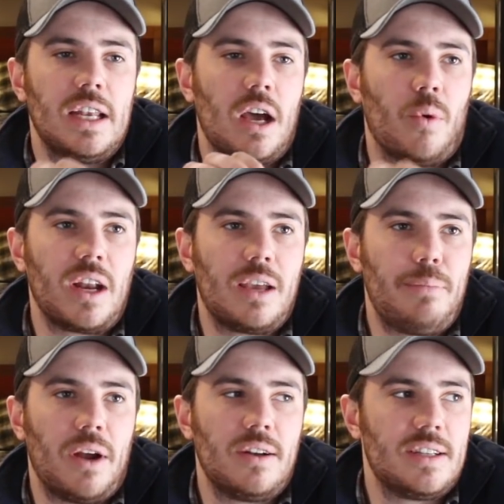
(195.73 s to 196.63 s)
Now I want to
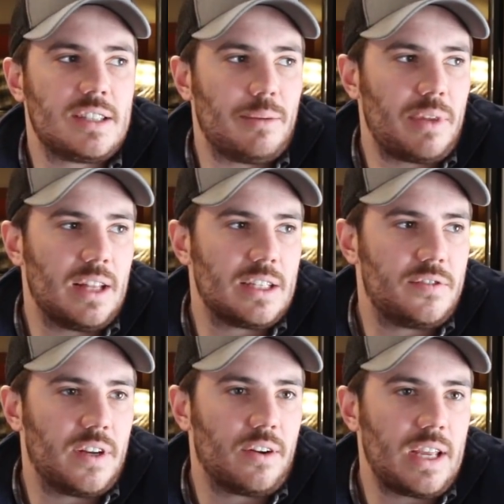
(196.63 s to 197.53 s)
compare it to something that's
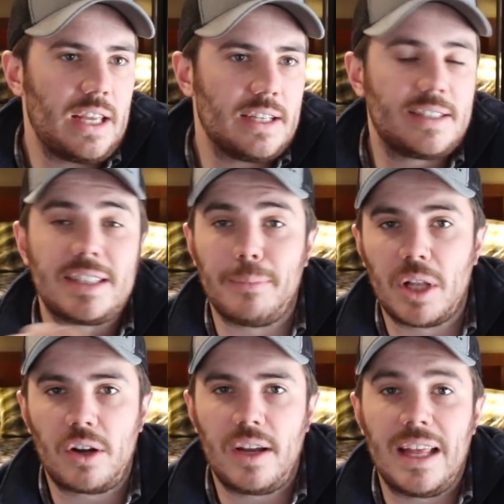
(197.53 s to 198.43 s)
very
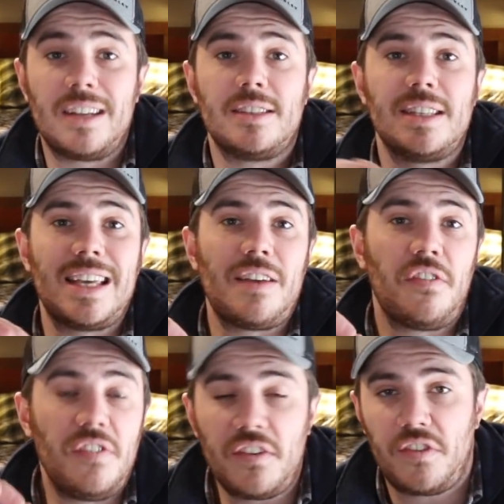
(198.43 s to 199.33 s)
similar, and that is the
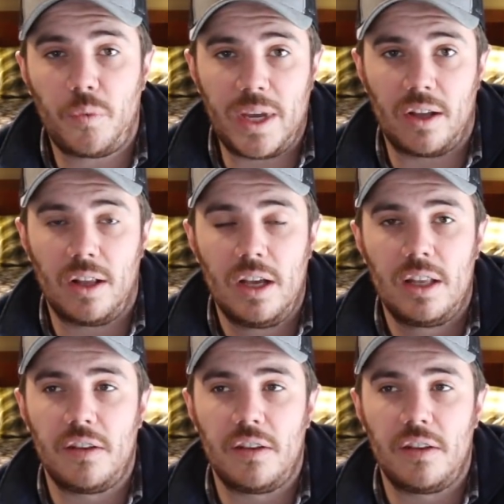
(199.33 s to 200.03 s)
fifth wheel.